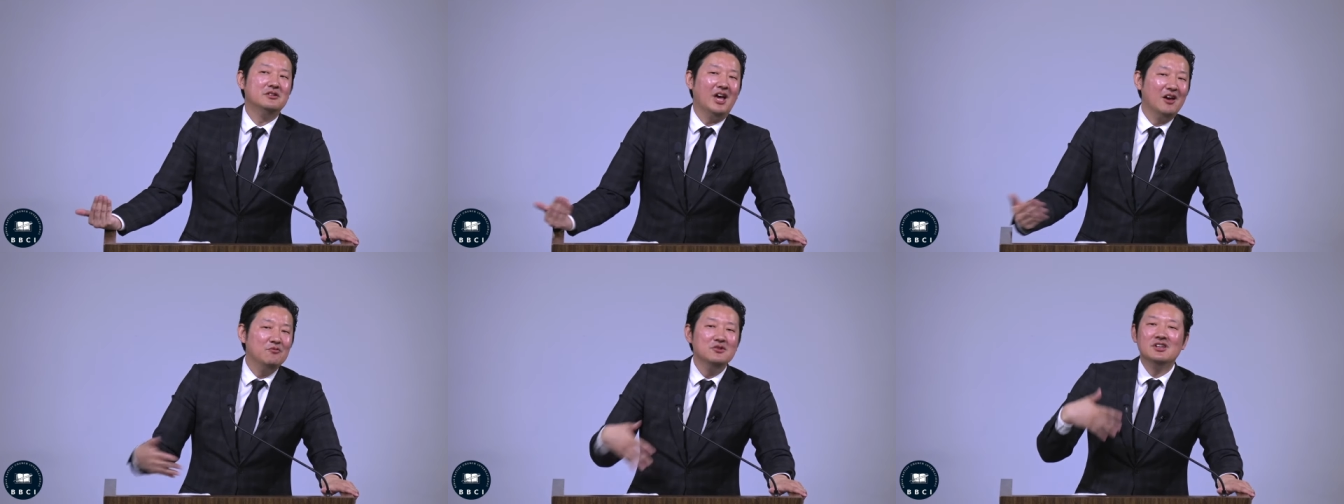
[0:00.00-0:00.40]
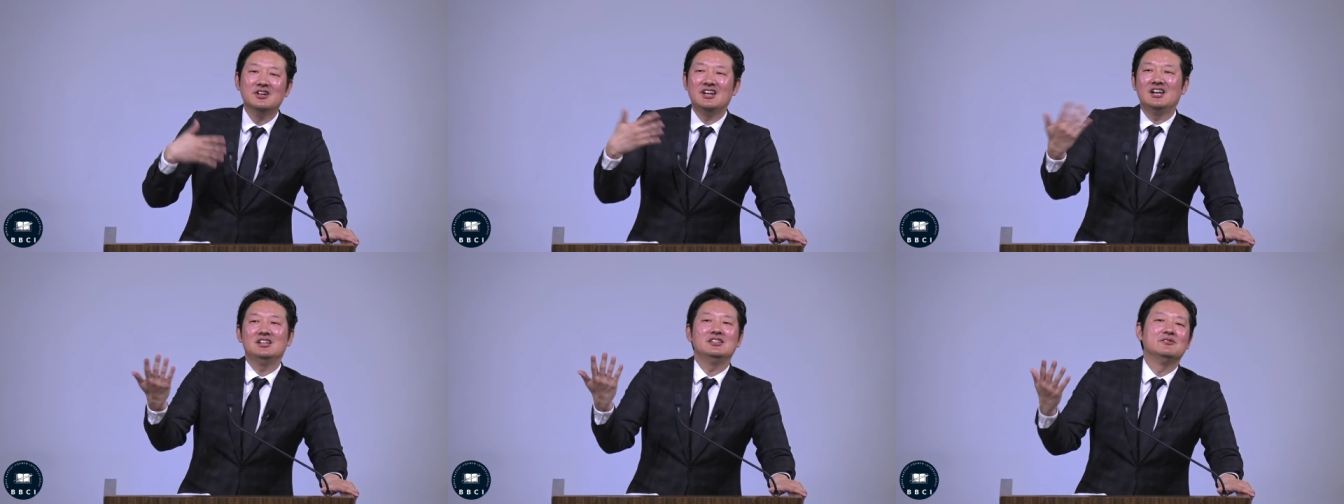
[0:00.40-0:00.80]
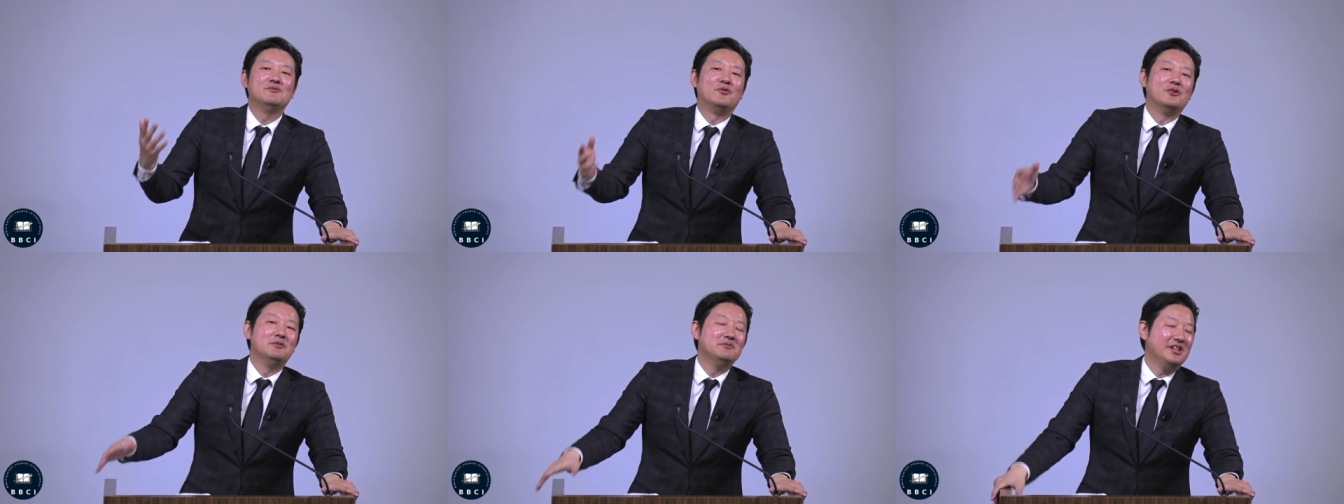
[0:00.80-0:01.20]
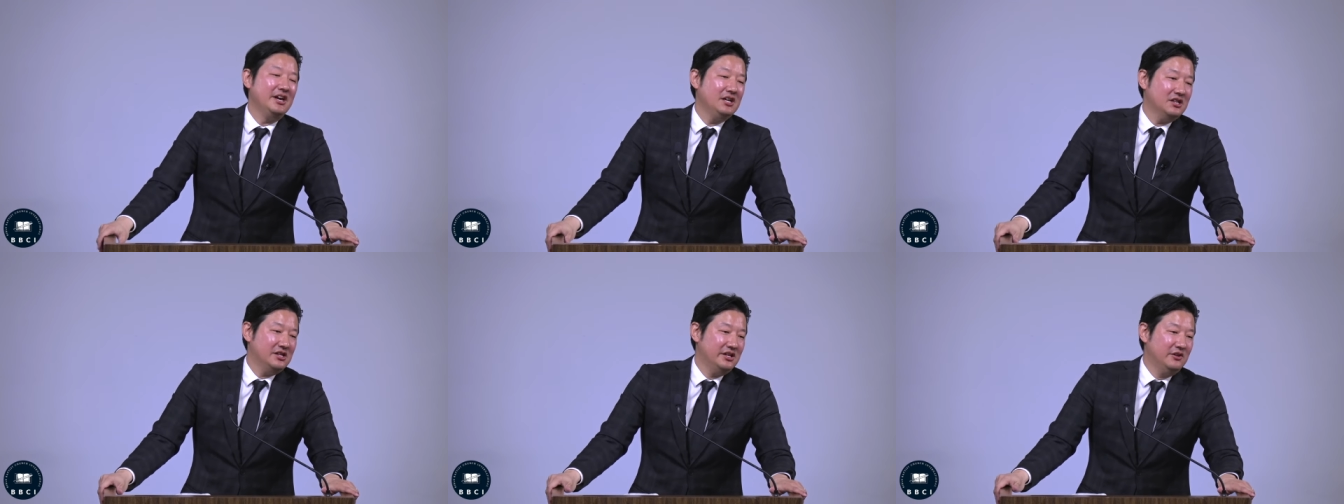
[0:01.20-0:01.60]
have you done anything for him
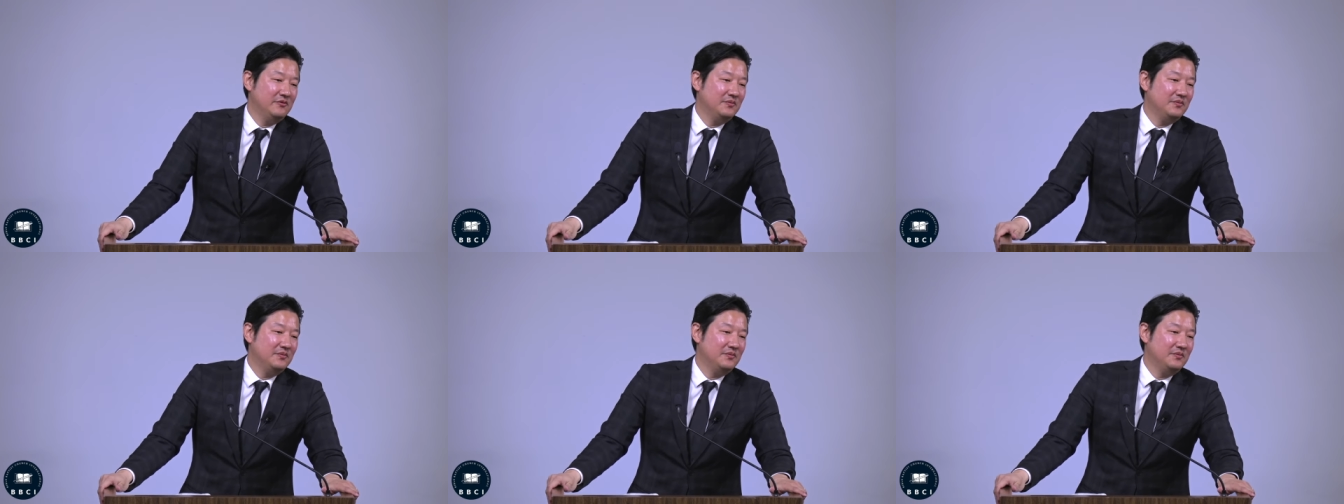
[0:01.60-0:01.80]
lately?